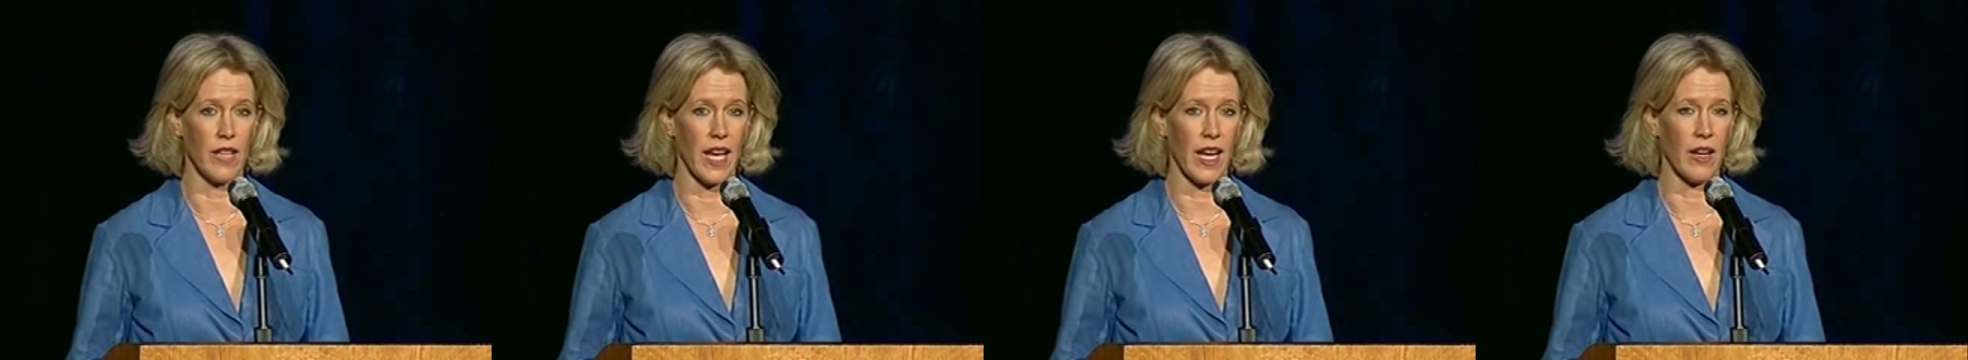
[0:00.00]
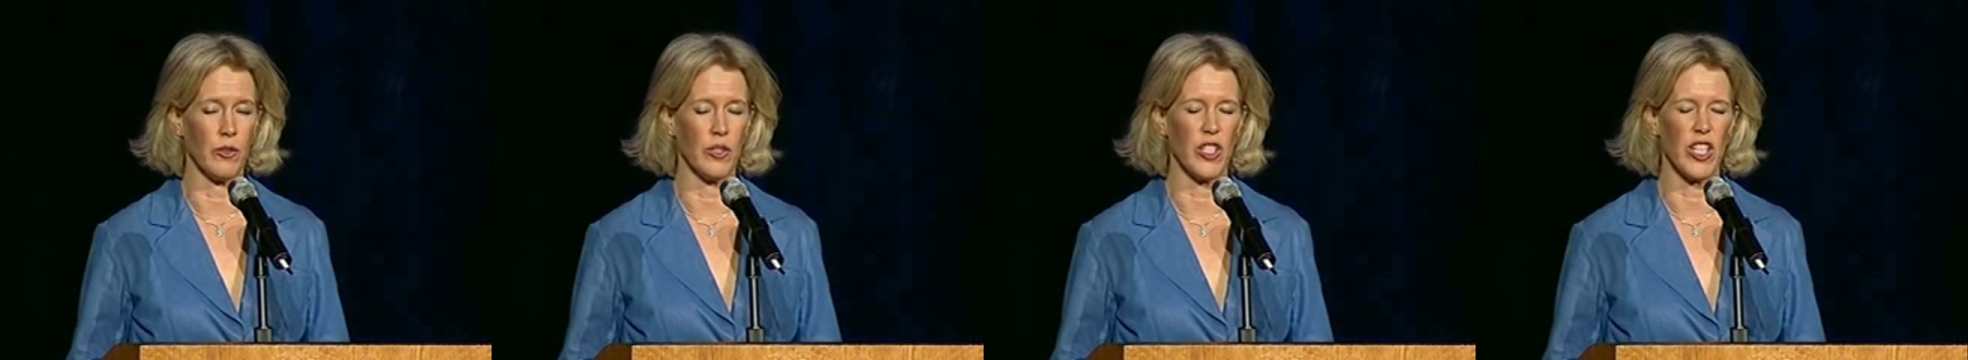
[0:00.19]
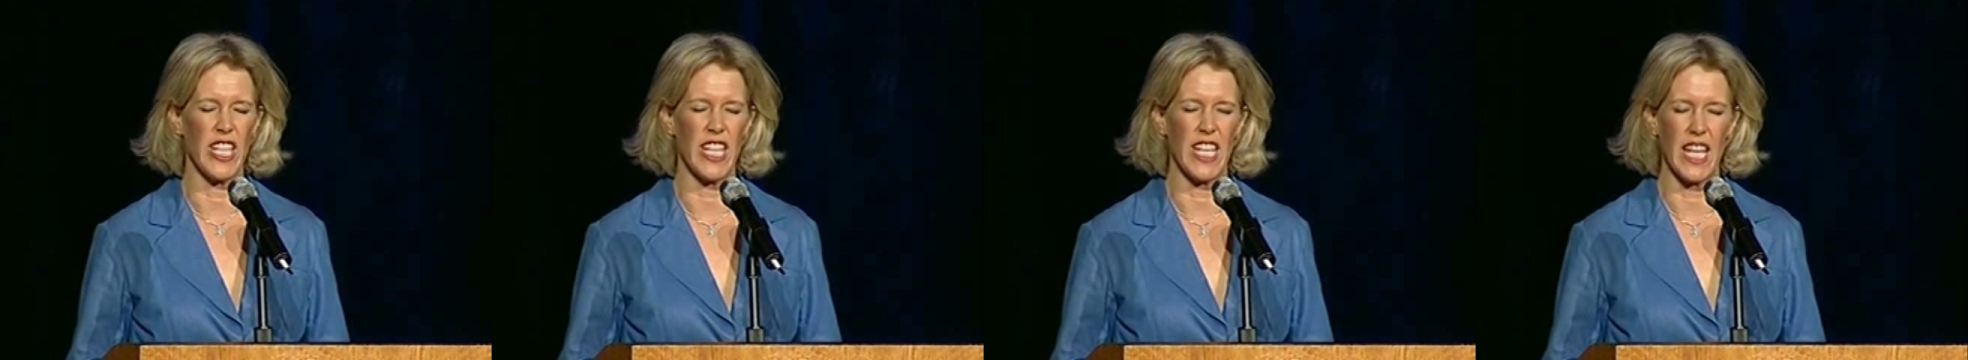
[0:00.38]
I will
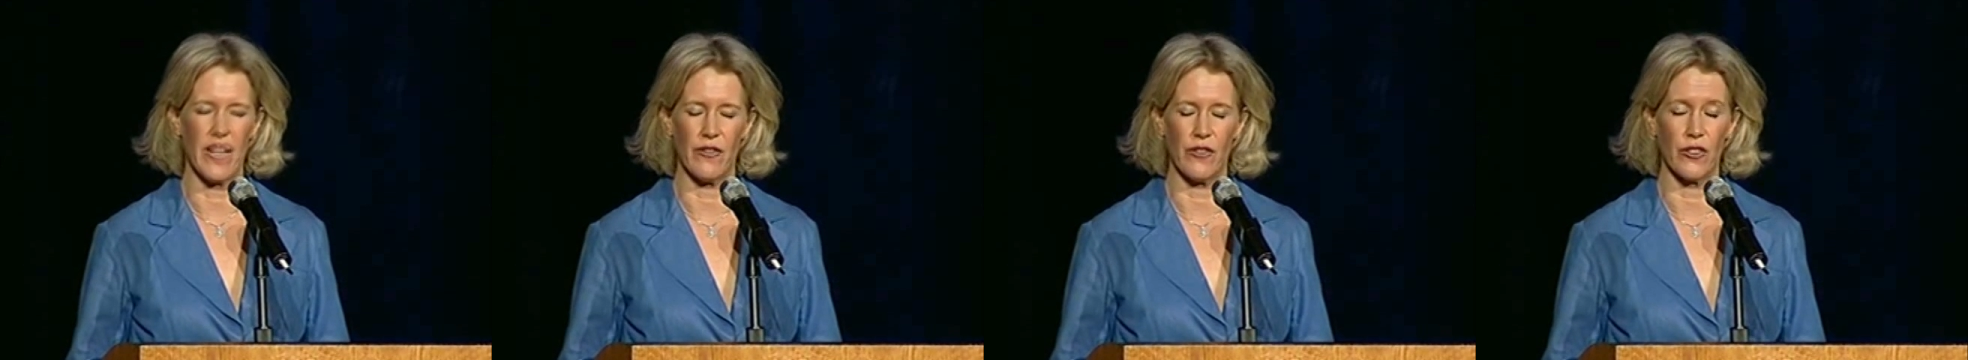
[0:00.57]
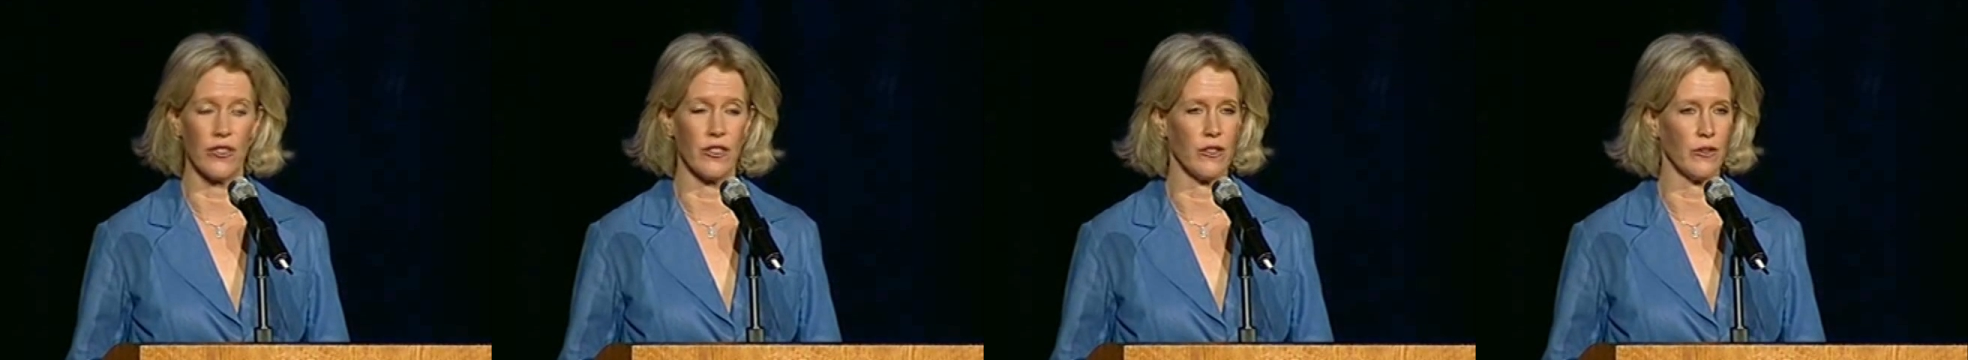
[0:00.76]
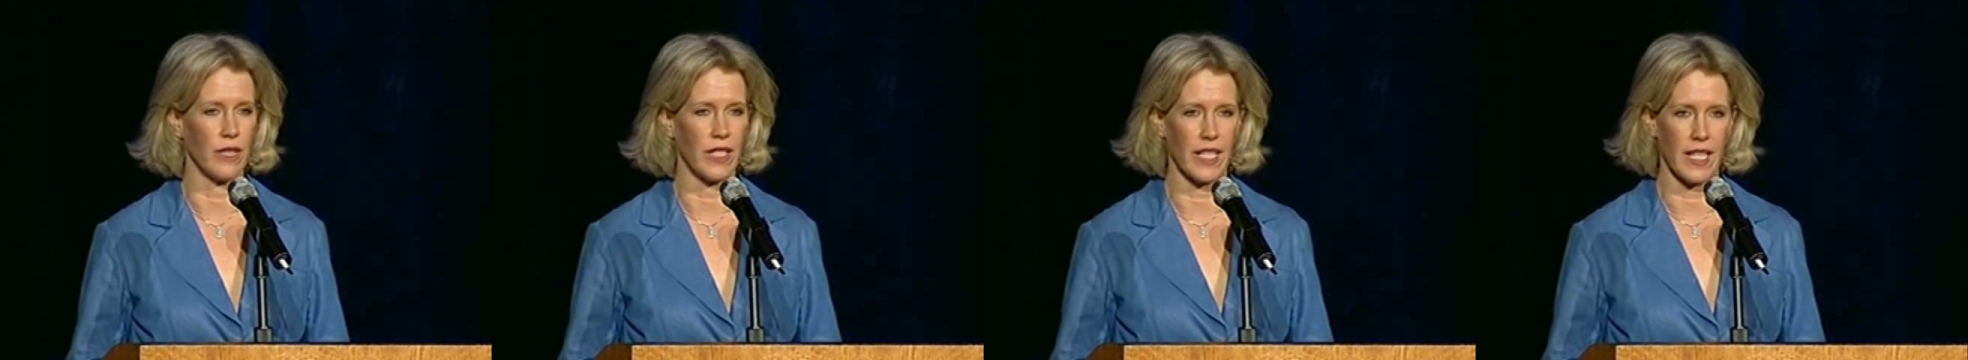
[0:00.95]
never
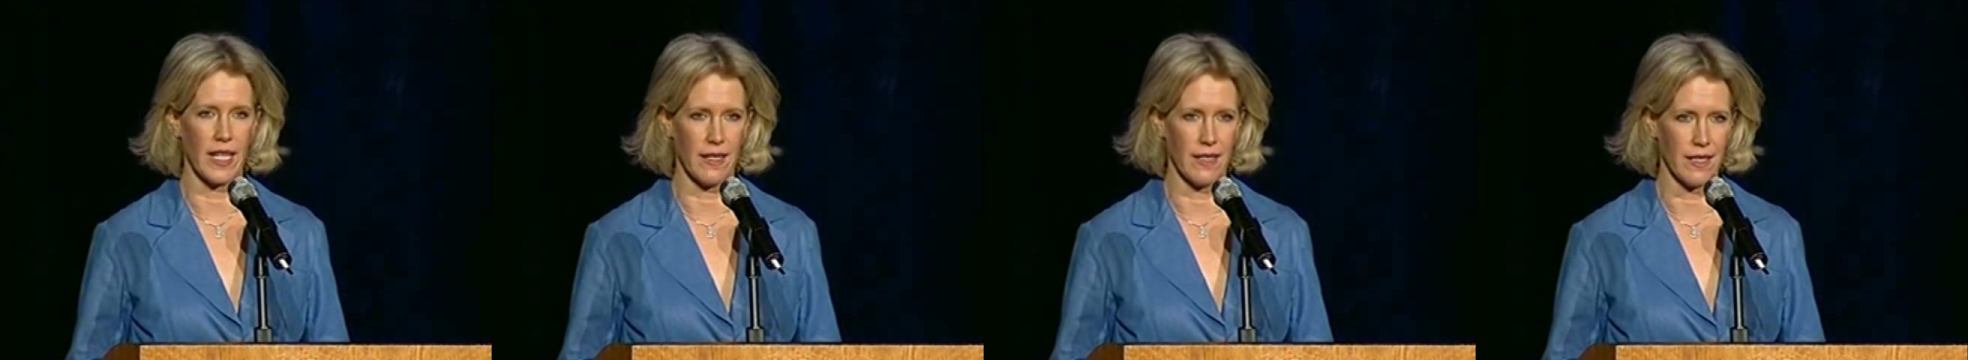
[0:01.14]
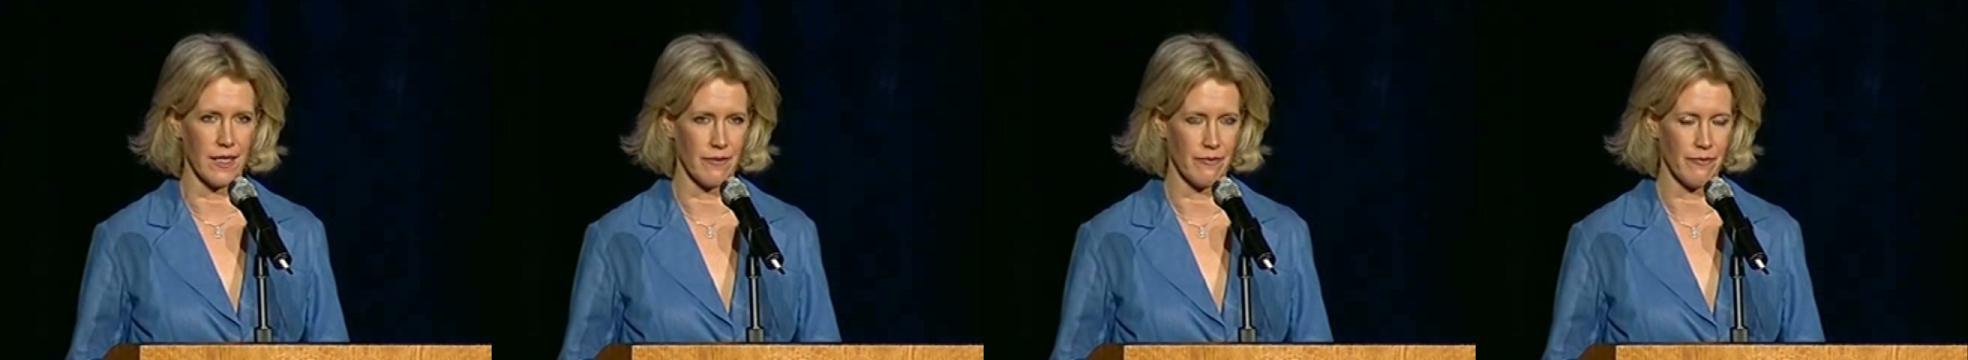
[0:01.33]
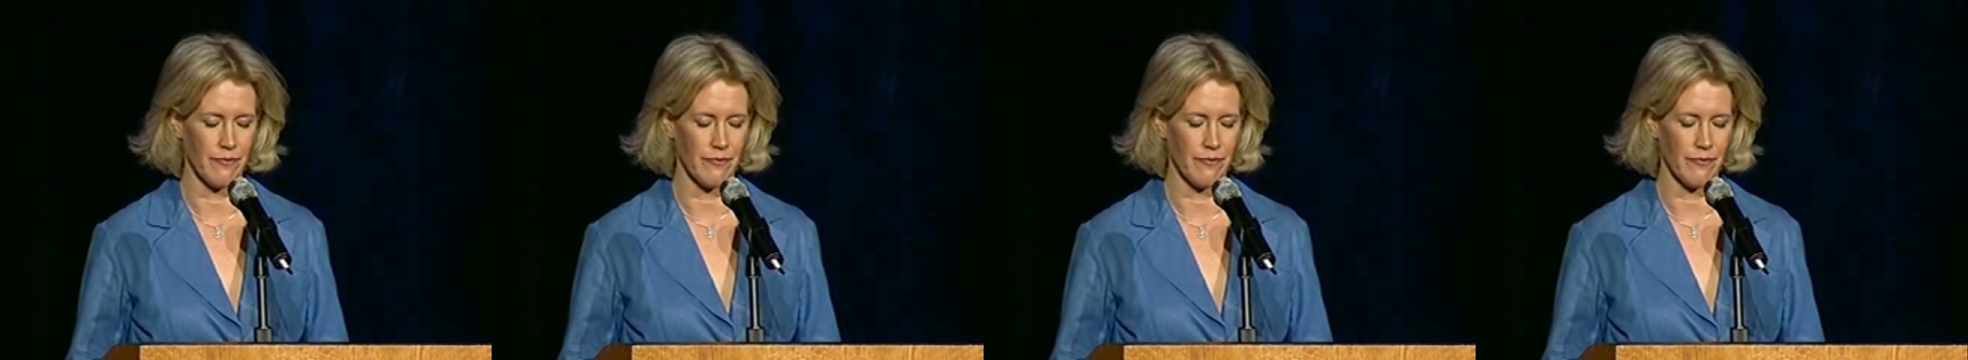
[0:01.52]
do it again."